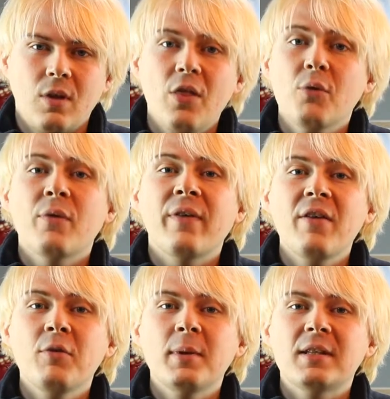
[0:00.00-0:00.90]
The
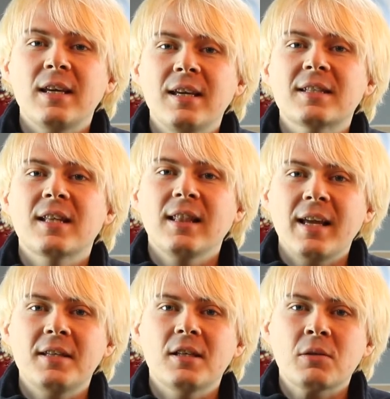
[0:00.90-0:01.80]
Revival Petite is the
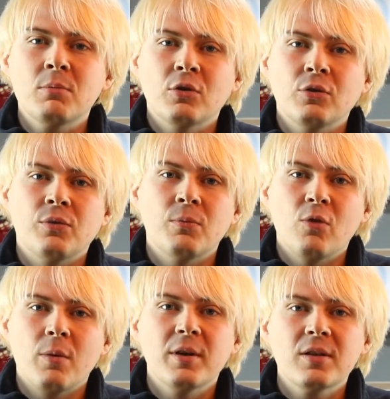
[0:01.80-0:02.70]
latest model from
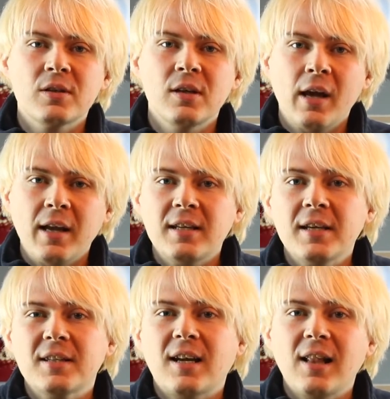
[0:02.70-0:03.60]
Roberts. It
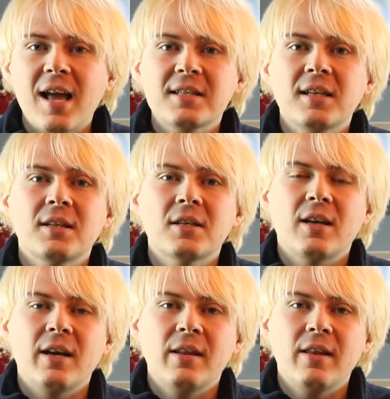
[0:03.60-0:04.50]
takes the classic
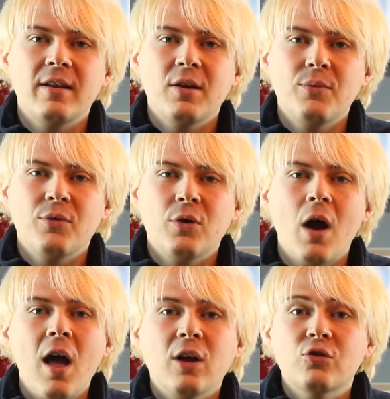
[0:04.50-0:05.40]
design that they're known for
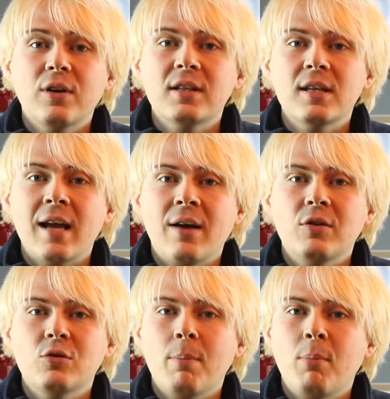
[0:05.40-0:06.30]
and shrinks it down
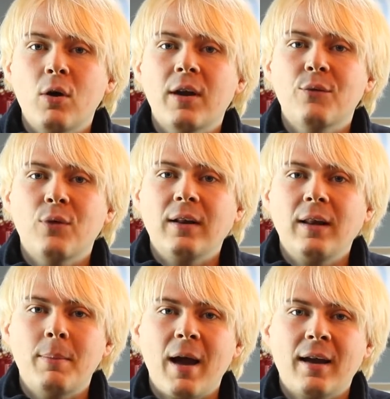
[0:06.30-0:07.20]
into a
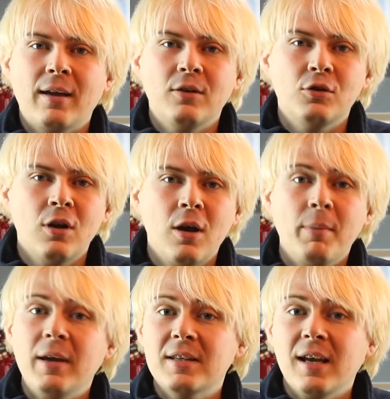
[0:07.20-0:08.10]
pocket-friendly package.
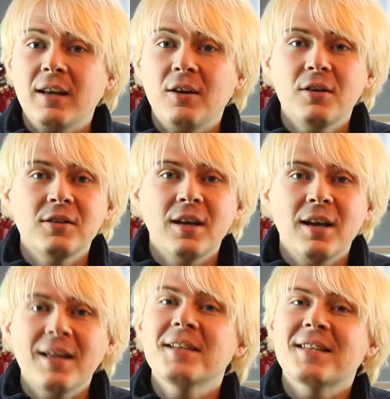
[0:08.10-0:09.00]
But is it any good?
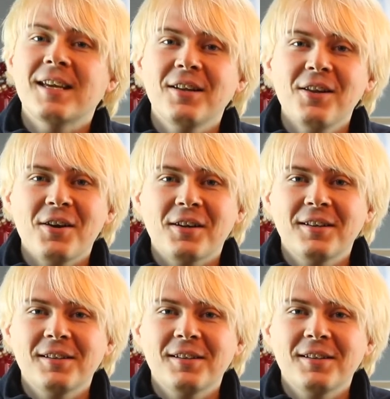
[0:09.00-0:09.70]
Let's take a look.